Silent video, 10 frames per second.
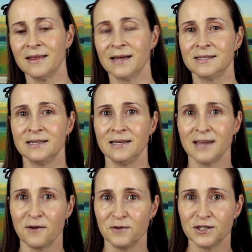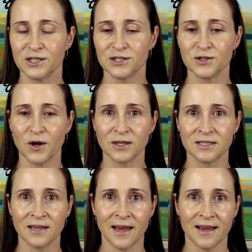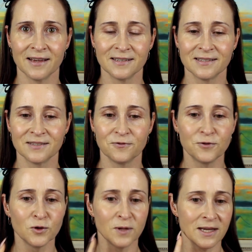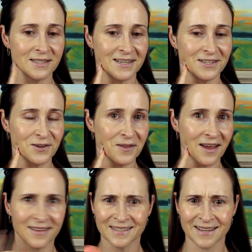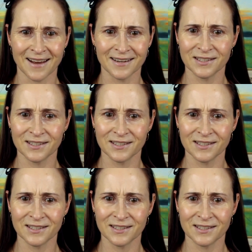that the coverage is not as full as it is on the other side.